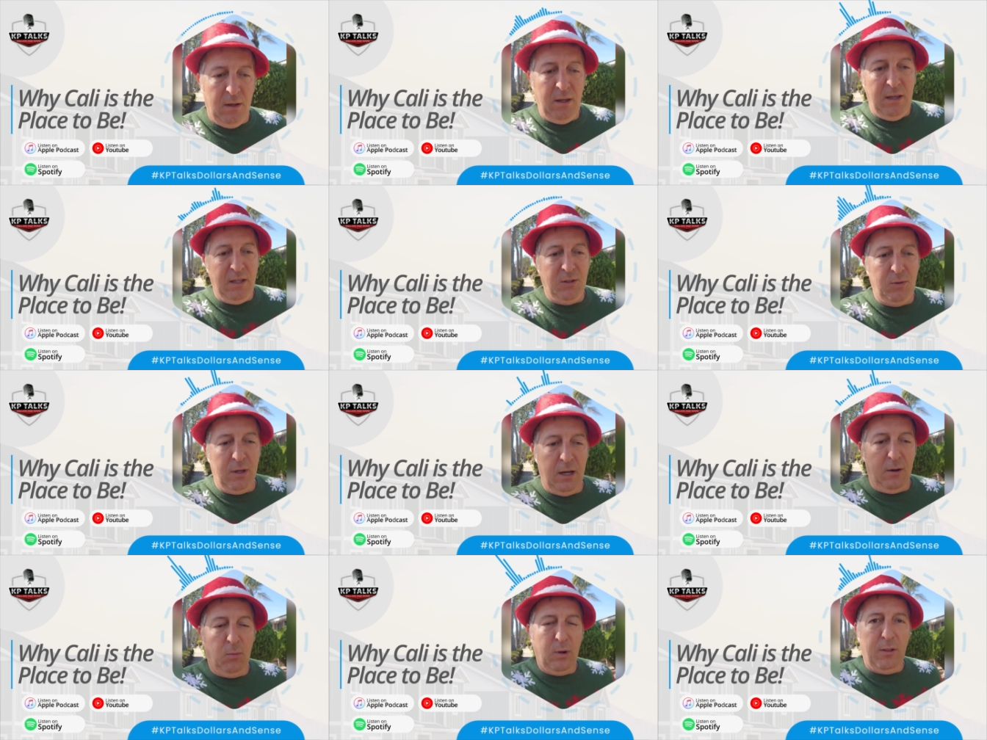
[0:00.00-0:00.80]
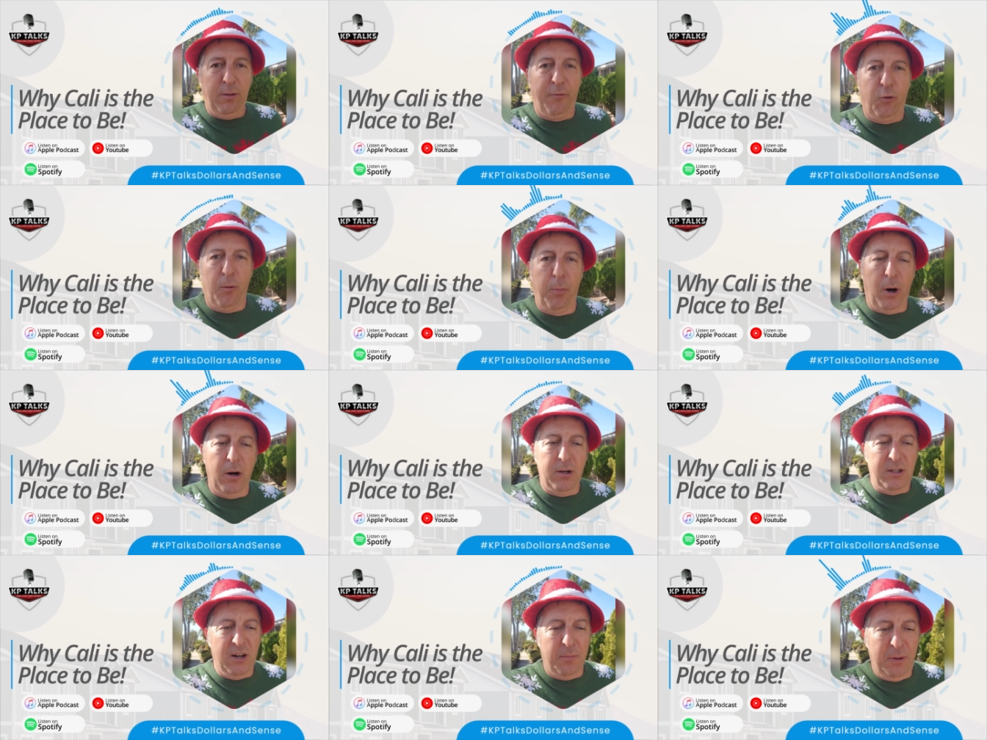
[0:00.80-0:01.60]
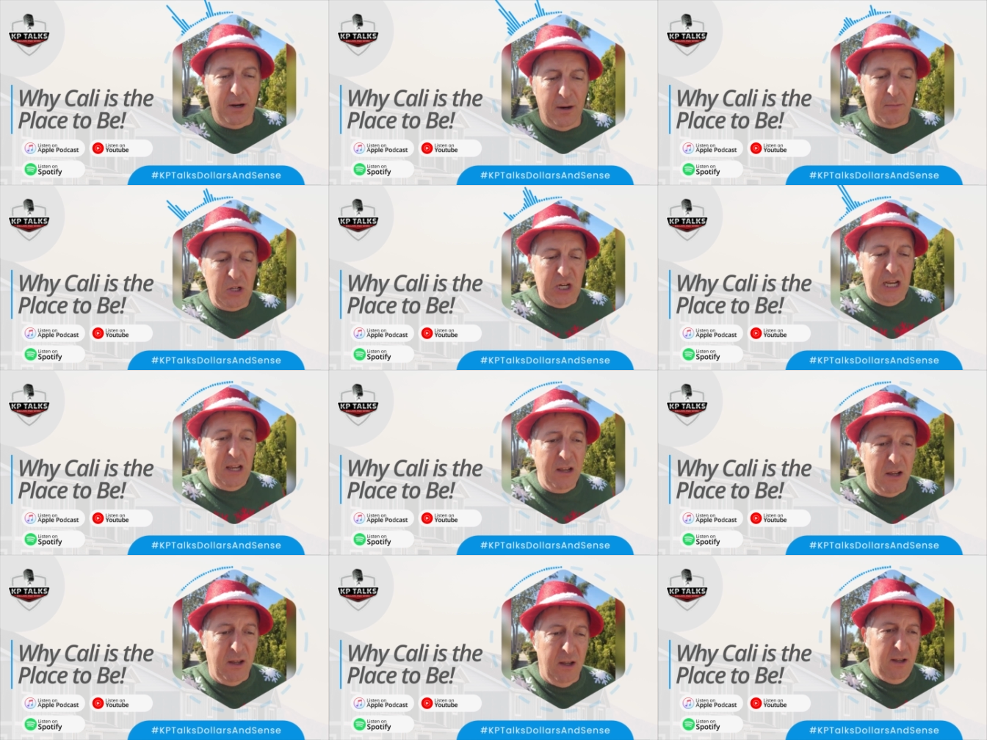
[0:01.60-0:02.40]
he's uh, one of the four partners here at PRMG,